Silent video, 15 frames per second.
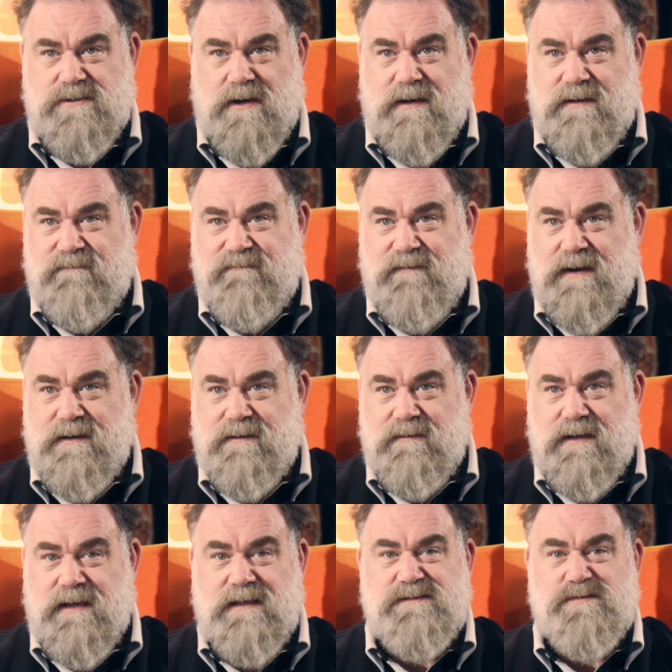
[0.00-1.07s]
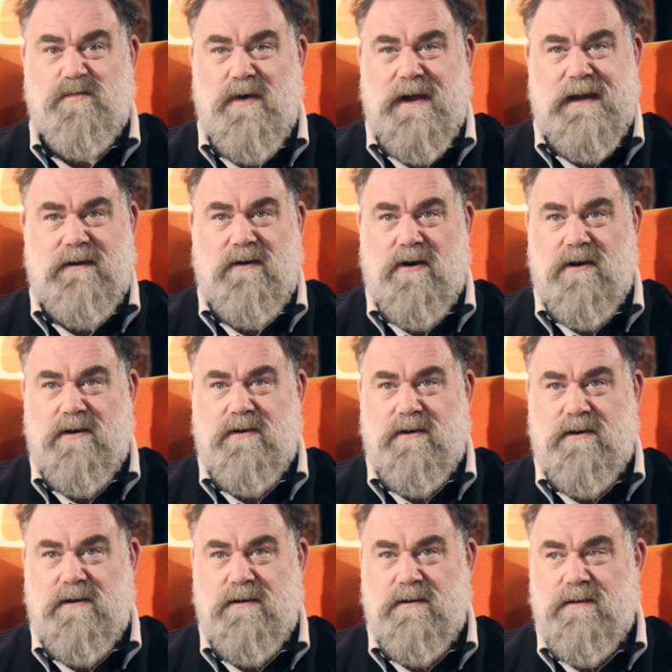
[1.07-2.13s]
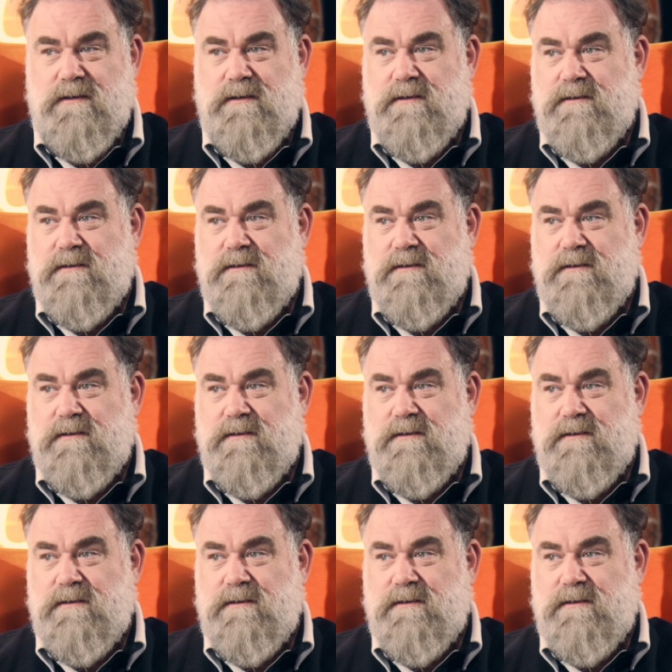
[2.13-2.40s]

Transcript: trying to find it. Like it's way harder